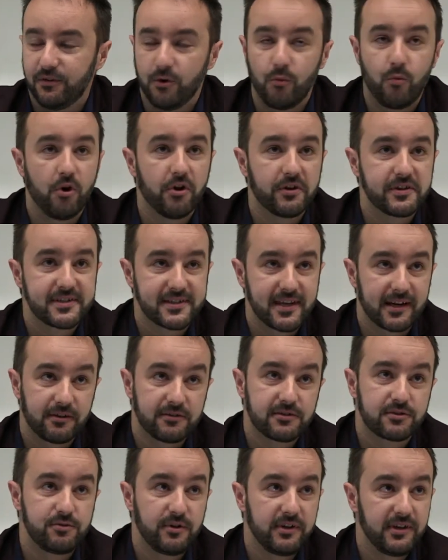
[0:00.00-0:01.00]
the word
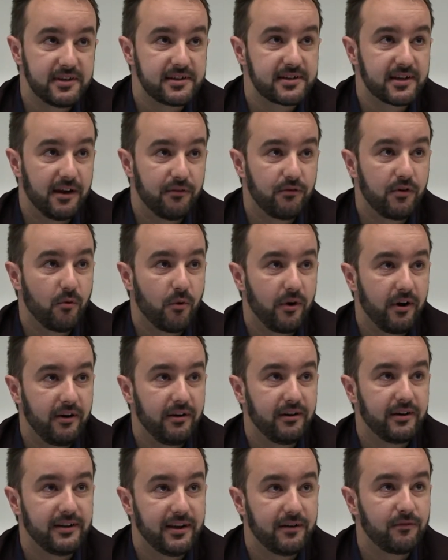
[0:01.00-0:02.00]
second screen is
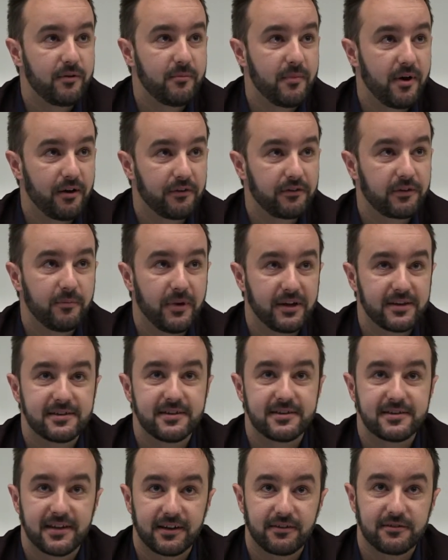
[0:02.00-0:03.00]
everywhere, in every mouth,
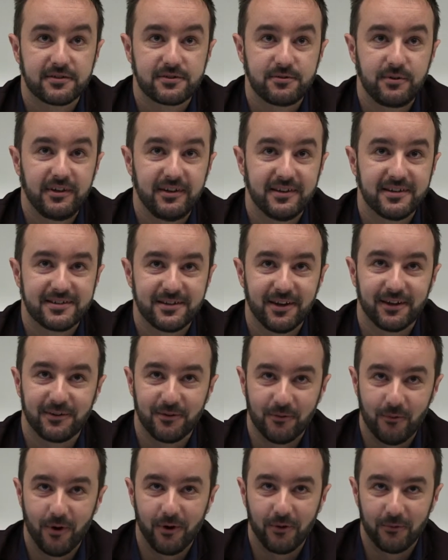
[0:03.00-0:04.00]
but the second screen is
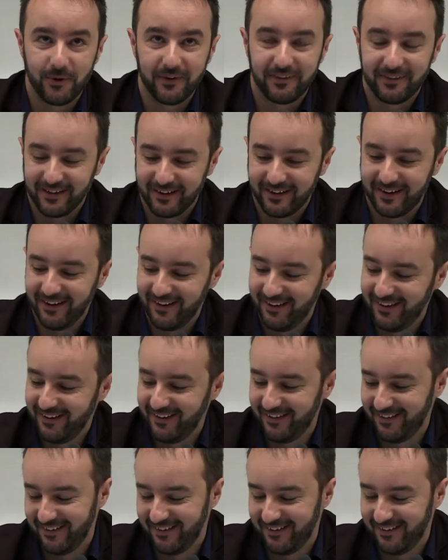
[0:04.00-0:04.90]
not the one we think.